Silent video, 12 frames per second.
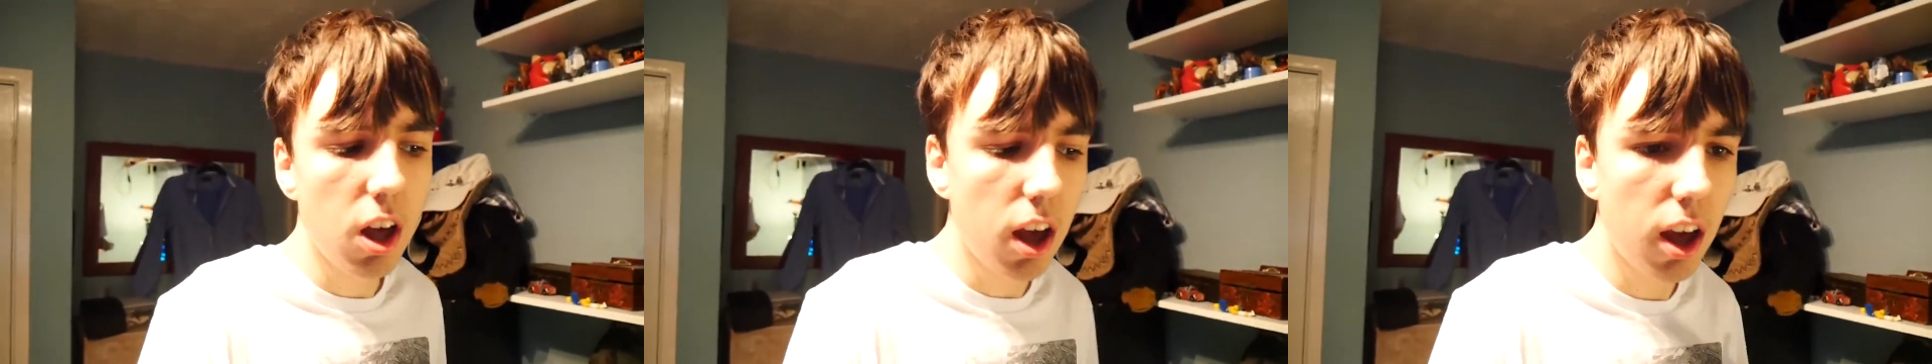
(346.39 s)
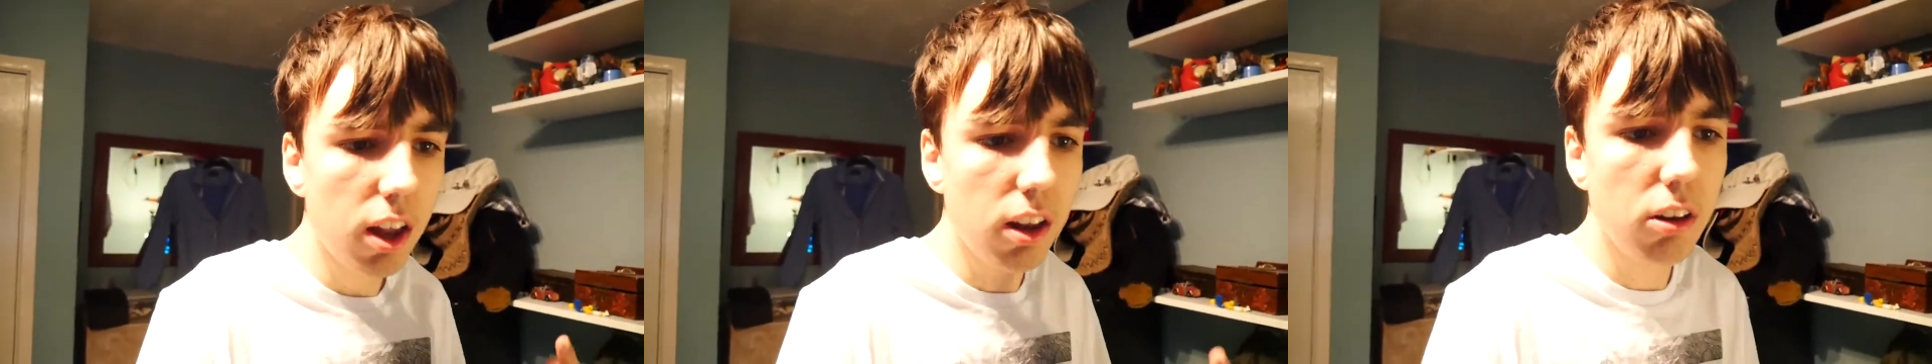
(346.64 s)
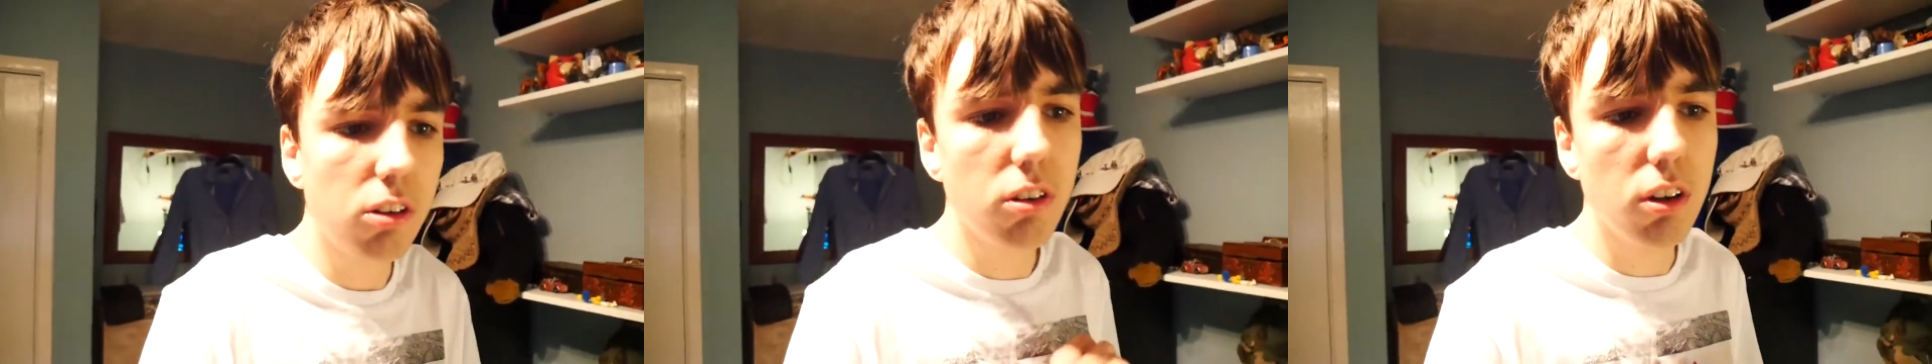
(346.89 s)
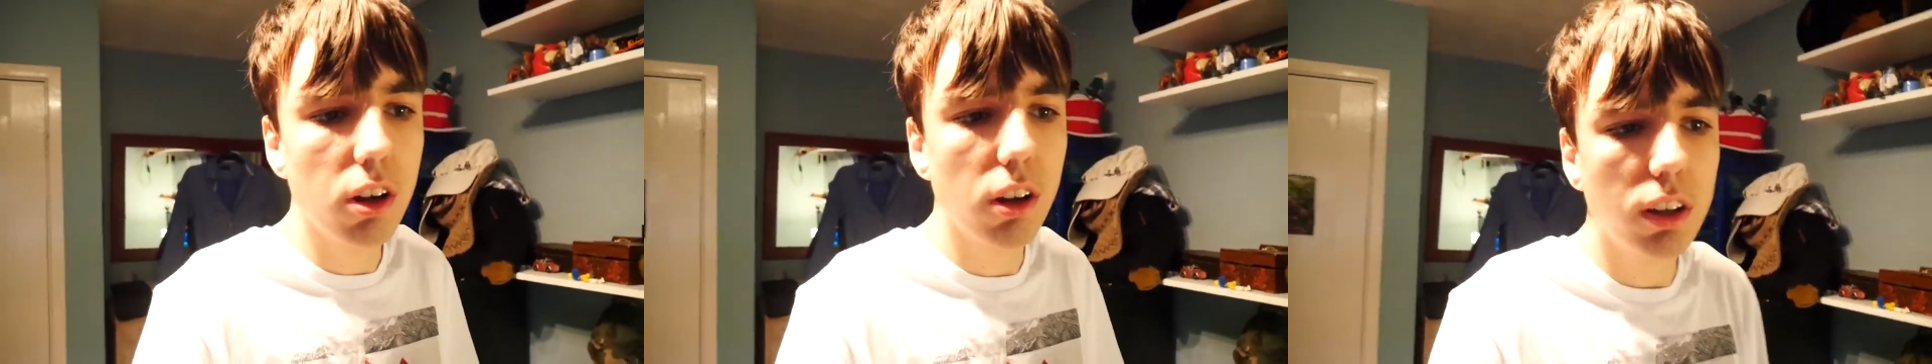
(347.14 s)
And
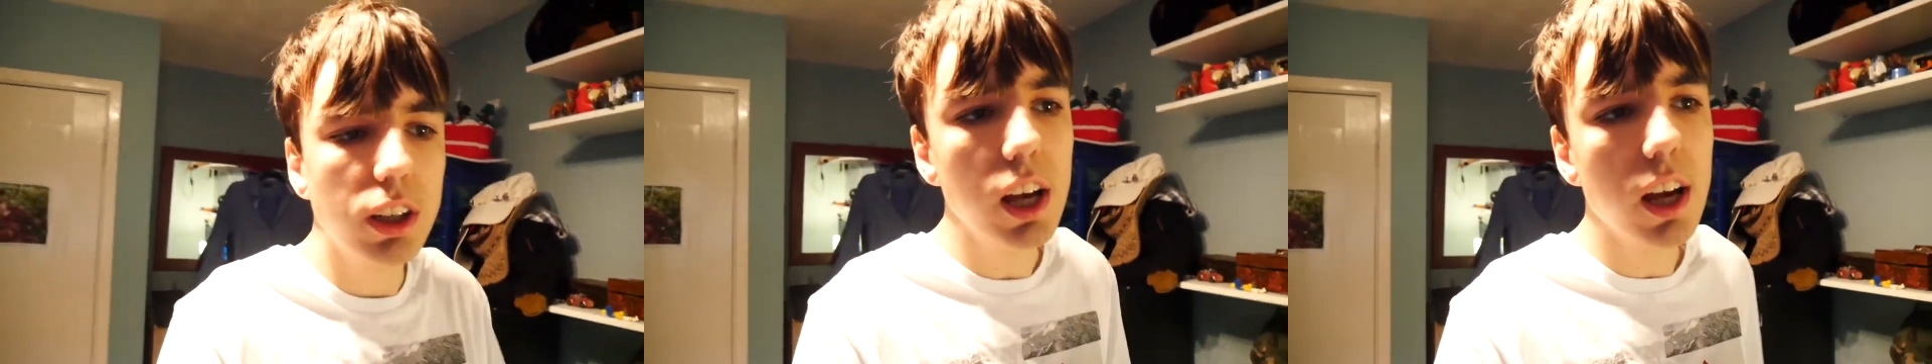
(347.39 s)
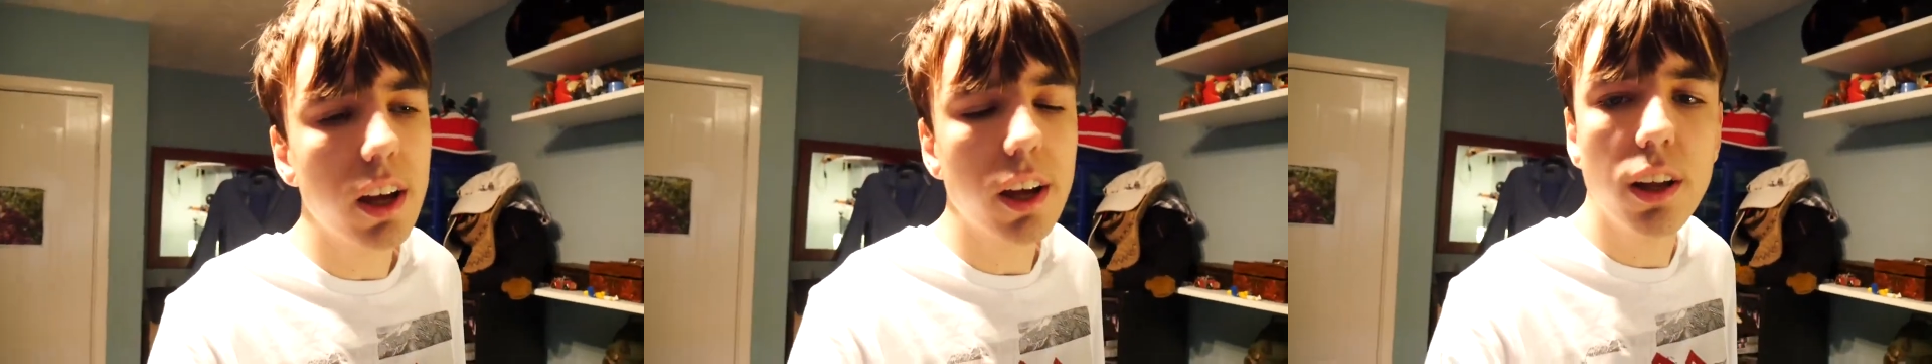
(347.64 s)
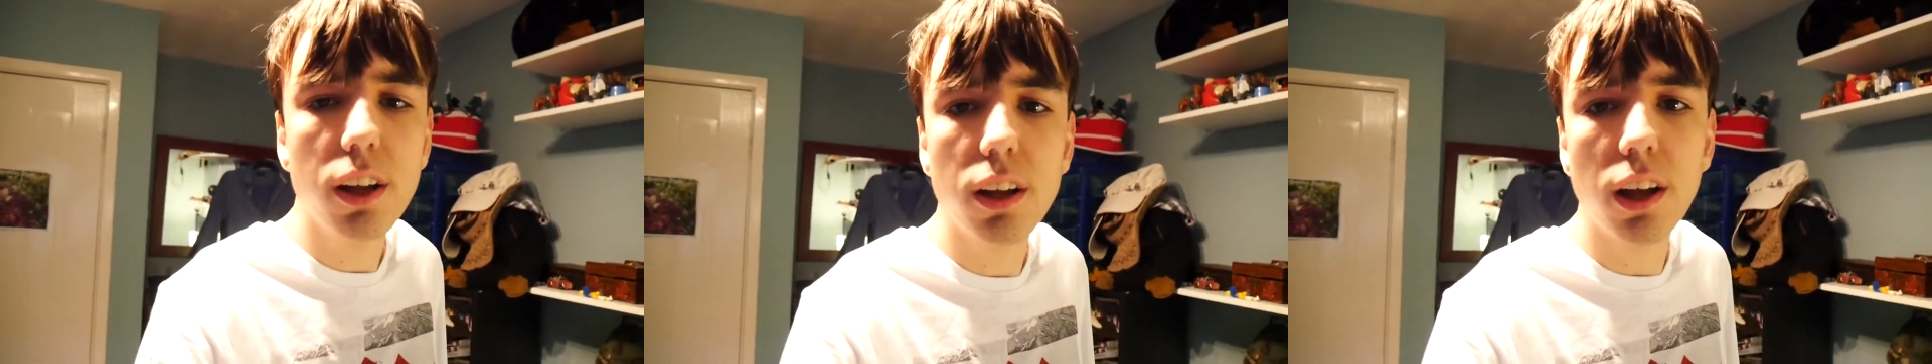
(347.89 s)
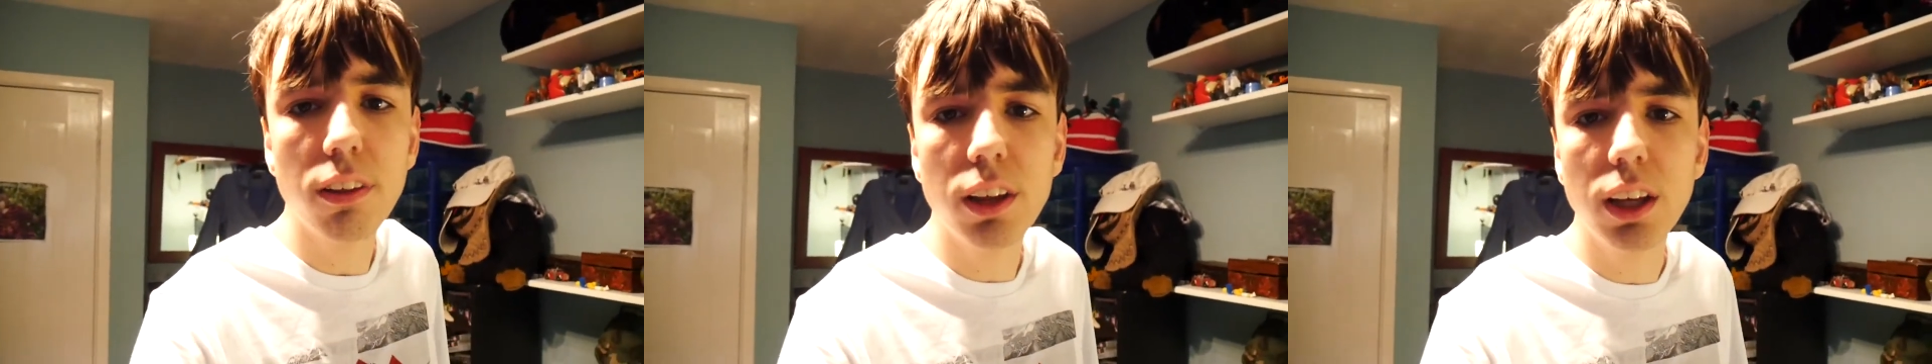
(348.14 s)
yeah,
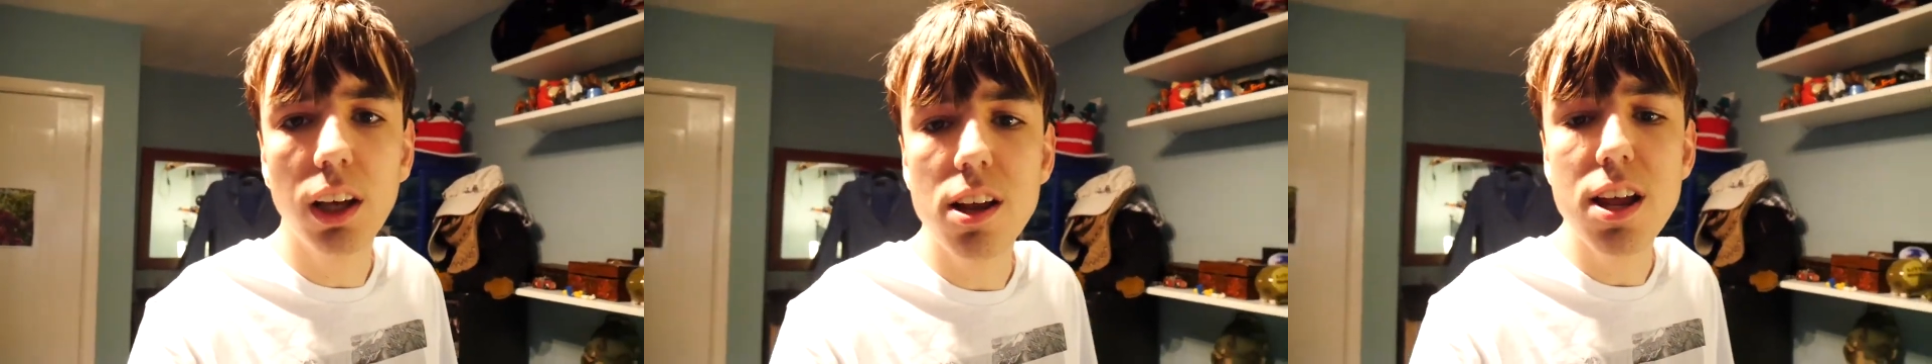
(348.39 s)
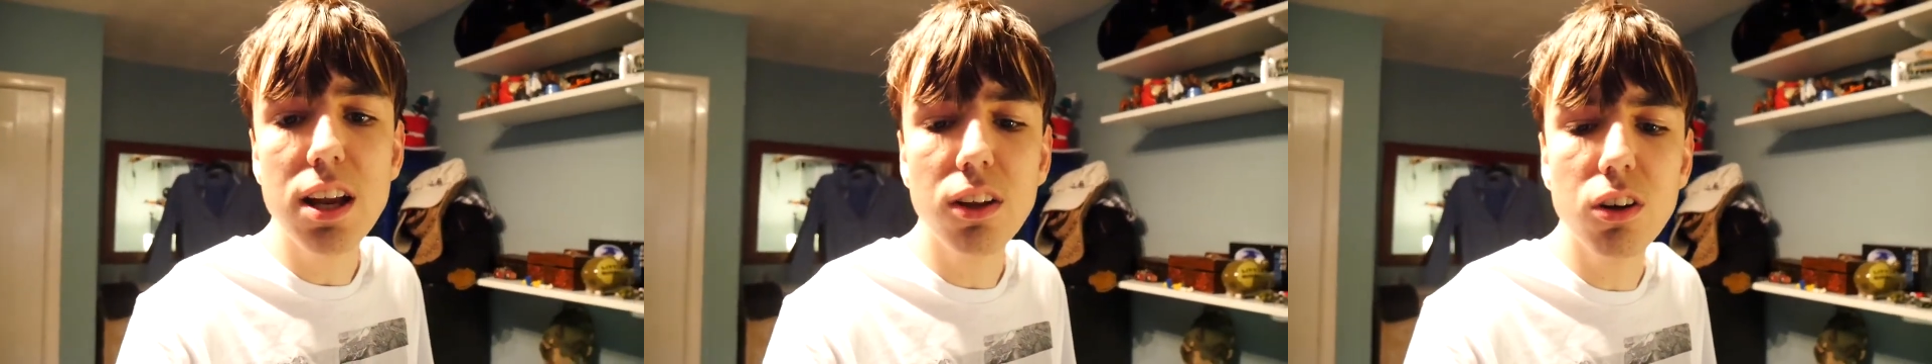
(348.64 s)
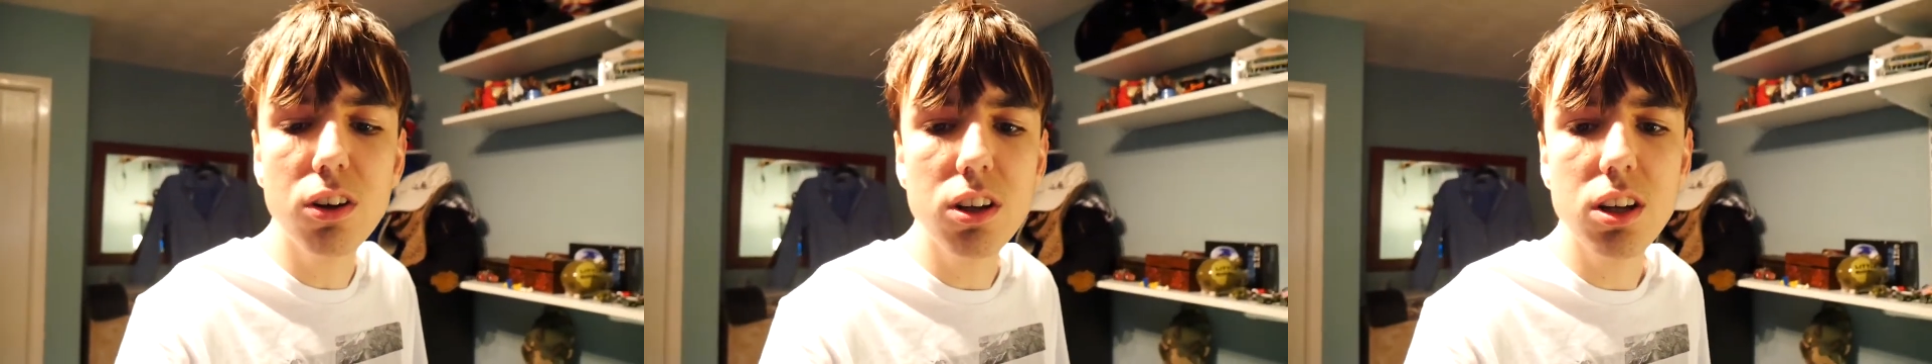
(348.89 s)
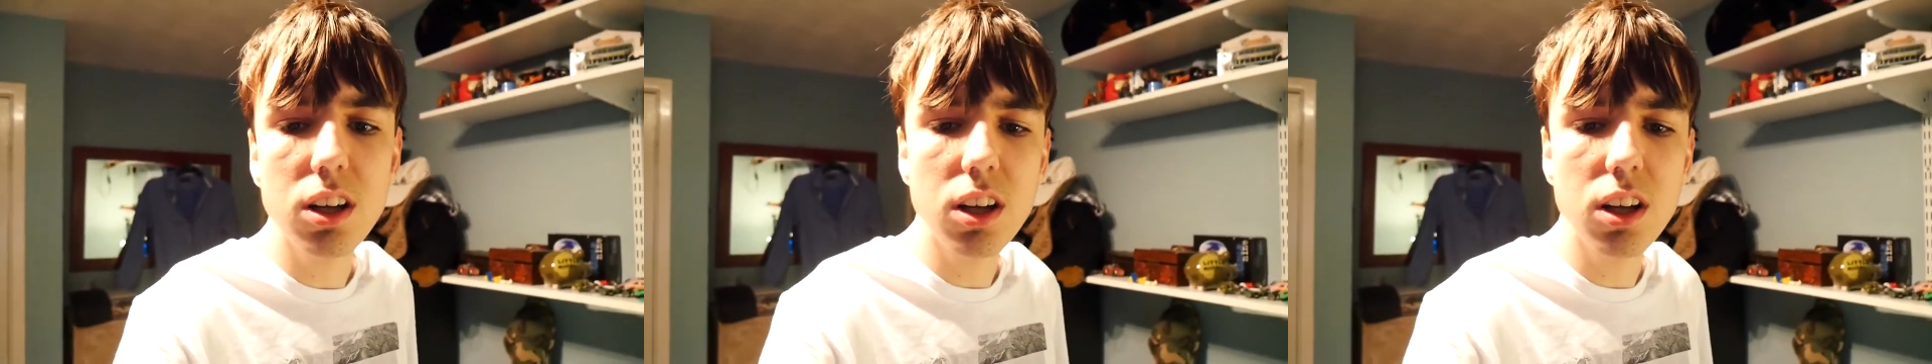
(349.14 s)
I think I did good.